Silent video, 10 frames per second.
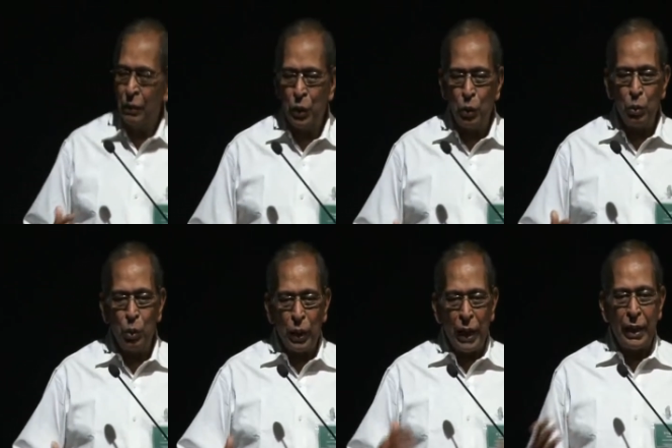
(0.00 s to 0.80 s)
you
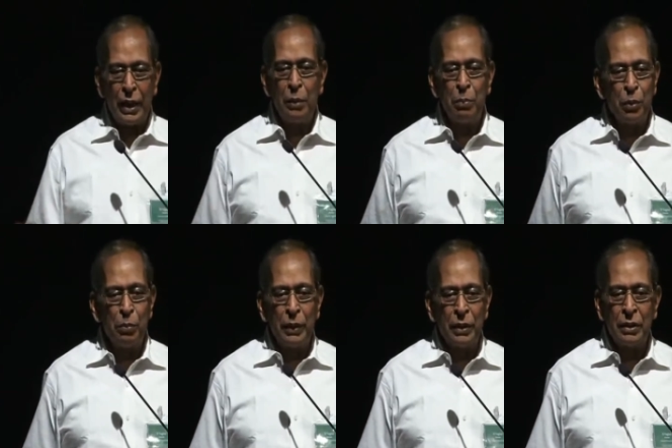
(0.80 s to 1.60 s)
look at that
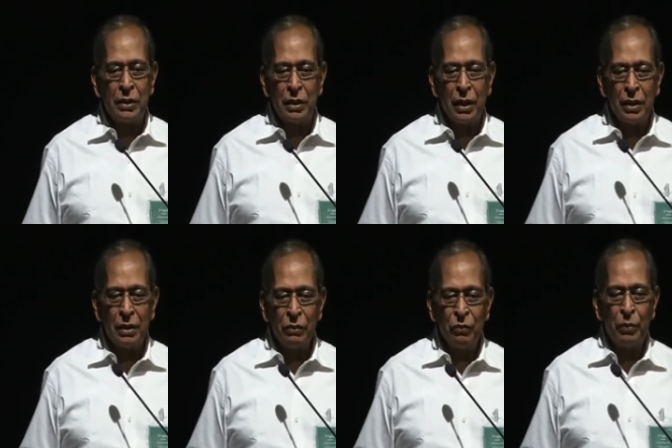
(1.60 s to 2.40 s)
improvement
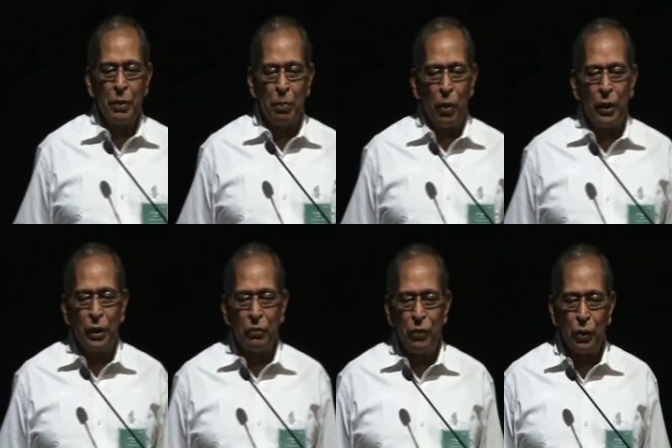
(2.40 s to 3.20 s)
uh, from the
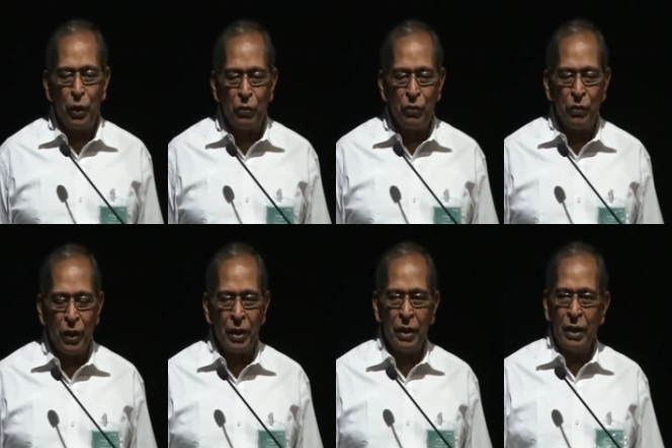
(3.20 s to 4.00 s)
point of view of
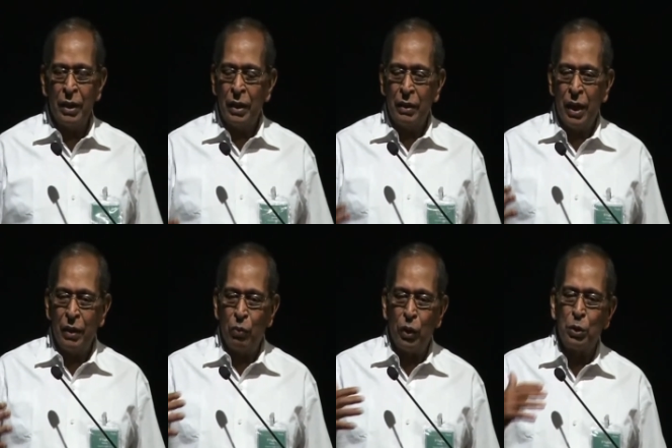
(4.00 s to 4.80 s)
uh,
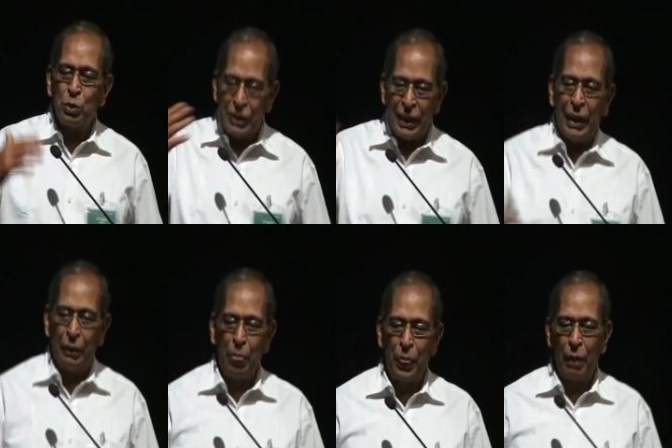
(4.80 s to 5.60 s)
uh, what you
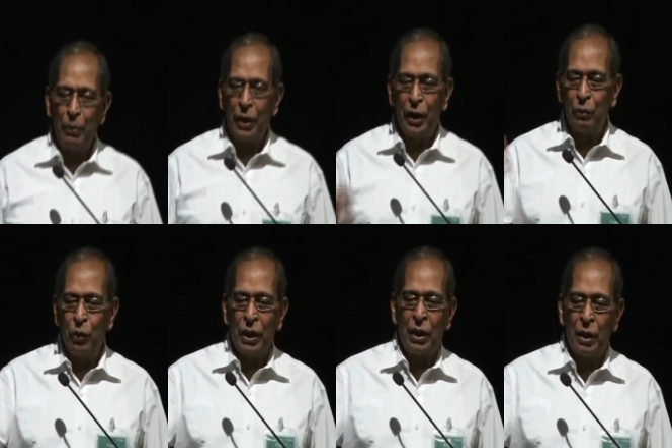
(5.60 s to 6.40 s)
see. I mean, in
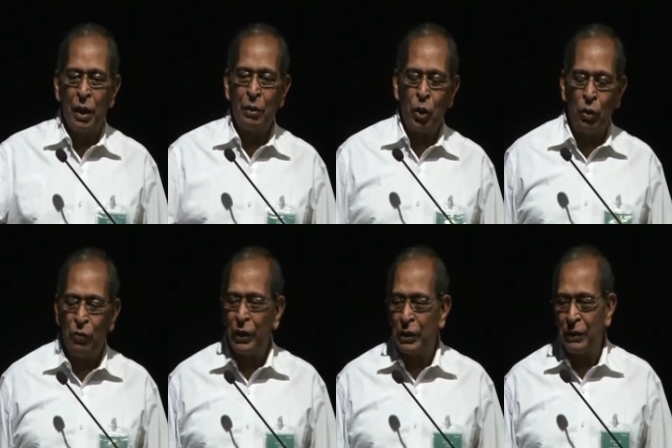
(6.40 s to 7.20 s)
one uh,
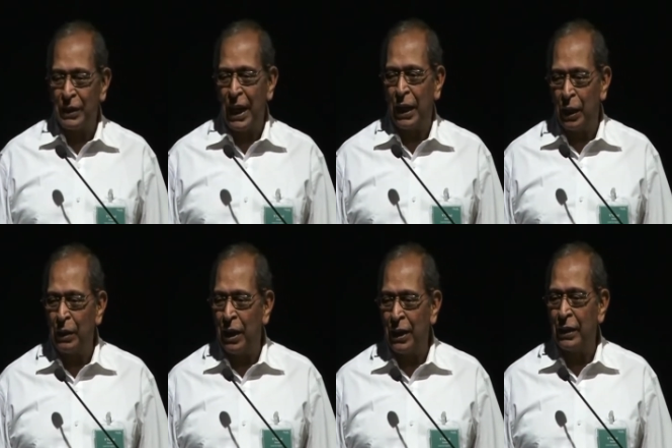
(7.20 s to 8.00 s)
conference which I had to
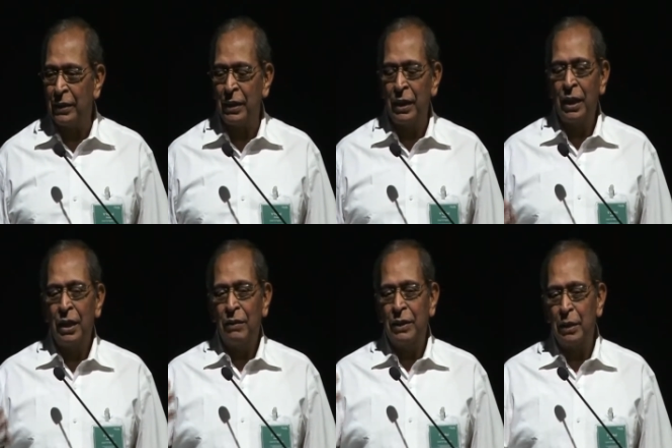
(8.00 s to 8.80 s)
address,
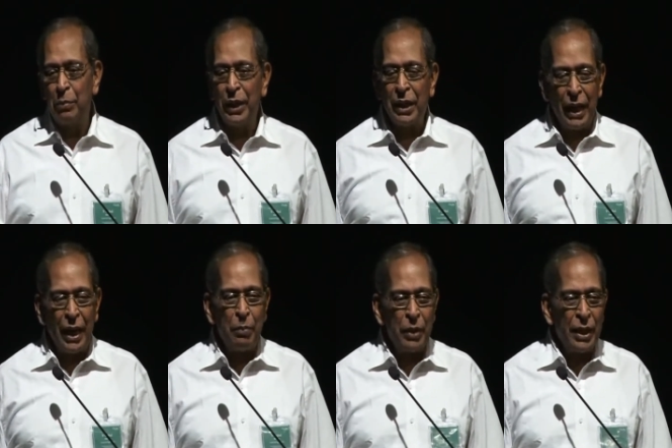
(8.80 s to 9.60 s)
when somebody
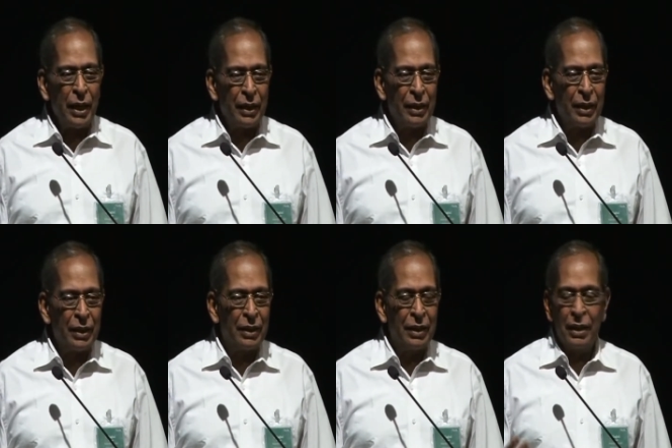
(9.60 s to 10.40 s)
claimed that
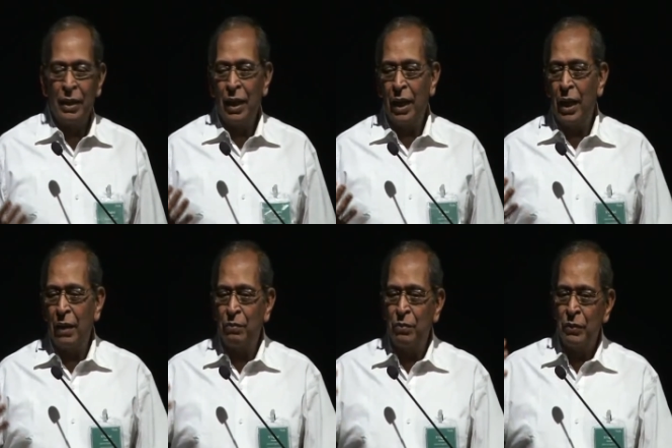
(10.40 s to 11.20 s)
where
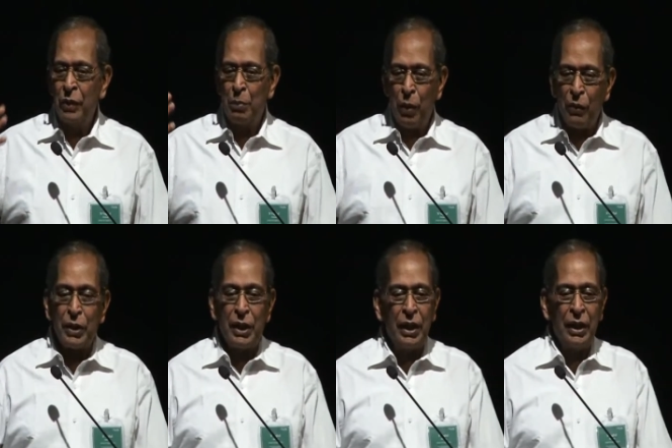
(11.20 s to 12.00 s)
uh, uh,
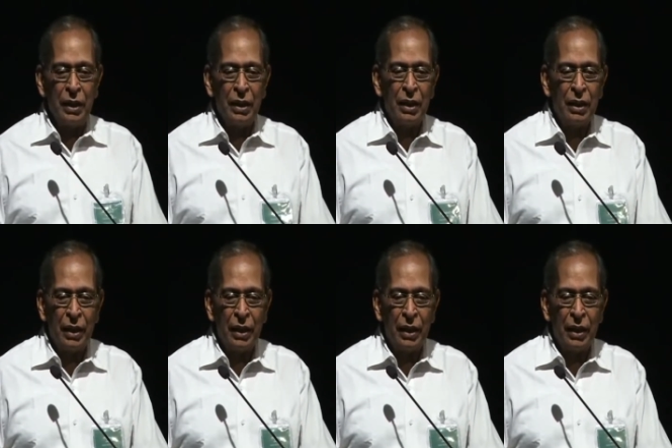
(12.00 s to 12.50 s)
poverty